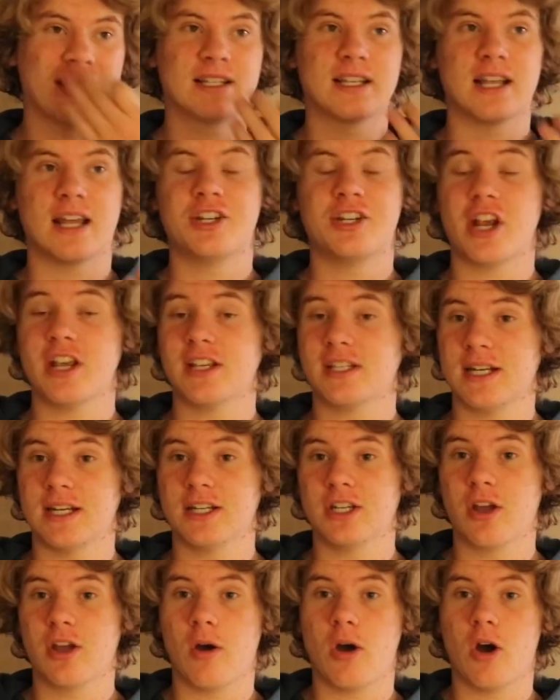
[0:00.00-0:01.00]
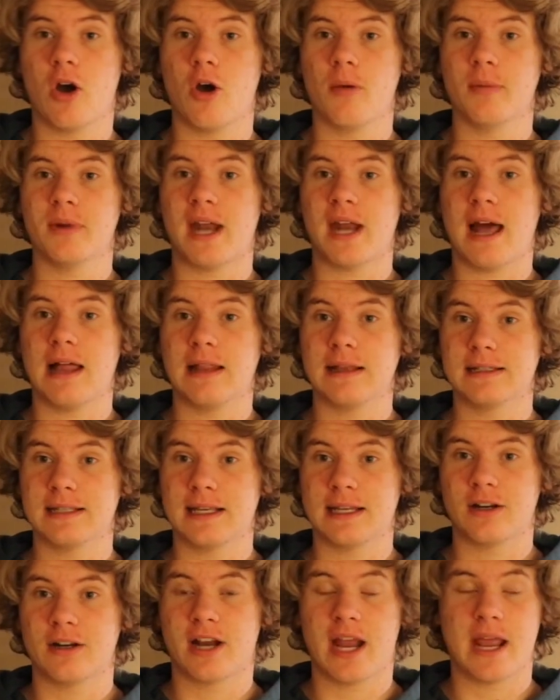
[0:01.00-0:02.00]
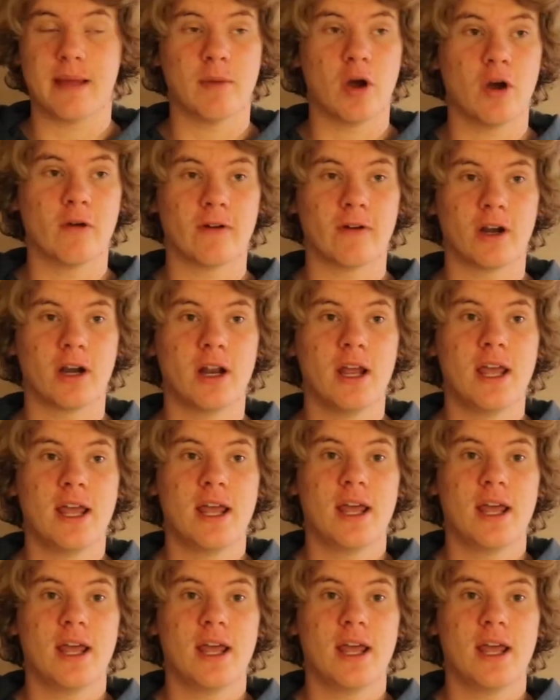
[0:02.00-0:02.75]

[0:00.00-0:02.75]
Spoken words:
Jason had to go home, and Alexander came over.